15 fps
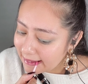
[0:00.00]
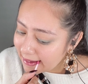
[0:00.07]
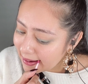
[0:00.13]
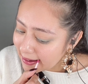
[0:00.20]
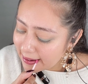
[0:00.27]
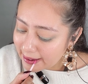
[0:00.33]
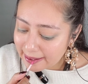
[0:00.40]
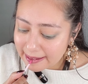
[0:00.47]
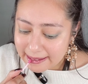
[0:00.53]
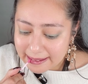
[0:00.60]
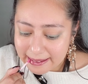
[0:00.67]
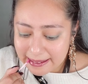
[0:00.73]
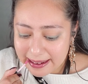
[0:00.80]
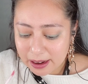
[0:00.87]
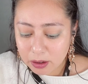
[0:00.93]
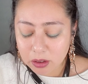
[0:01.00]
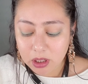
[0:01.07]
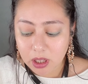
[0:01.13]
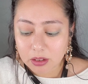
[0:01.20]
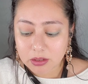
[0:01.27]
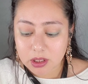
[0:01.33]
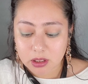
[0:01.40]
Huh. I
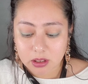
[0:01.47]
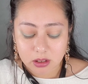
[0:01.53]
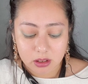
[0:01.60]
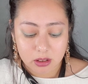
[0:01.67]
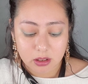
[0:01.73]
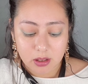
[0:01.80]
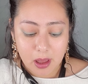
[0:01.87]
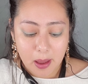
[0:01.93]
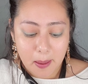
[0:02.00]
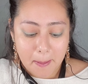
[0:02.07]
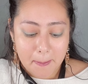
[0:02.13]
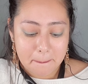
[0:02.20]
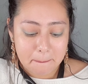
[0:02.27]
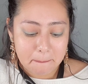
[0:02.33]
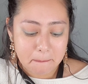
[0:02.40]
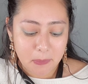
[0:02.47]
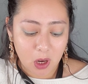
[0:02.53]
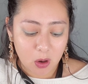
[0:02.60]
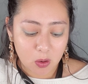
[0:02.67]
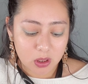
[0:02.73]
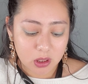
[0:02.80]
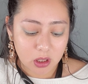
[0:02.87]
really have to
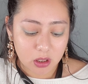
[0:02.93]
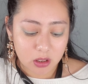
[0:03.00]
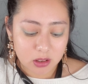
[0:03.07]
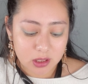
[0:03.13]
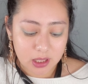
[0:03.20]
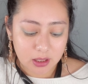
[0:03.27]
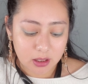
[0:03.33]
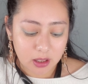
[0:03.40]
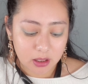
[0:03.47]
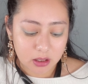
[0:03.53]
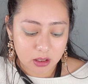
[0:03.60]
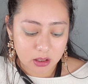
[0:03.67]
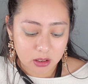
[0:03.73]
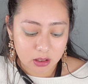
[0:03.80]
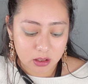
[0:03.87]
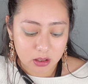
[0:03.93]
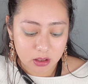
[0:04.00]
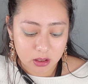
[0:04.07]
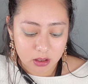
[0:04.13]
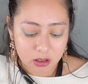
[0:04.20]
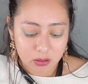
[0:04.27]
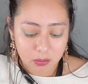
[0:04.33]
go in there and take like
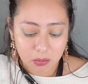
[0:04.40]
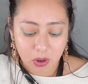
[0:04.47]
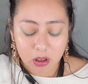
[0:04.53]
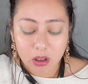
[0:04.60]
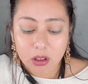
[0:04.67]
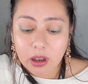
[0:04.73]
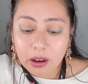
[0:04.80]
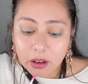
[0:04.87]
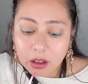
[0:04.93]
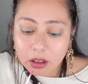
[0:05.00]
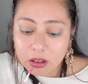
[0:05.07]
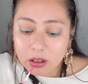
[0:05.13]
product out.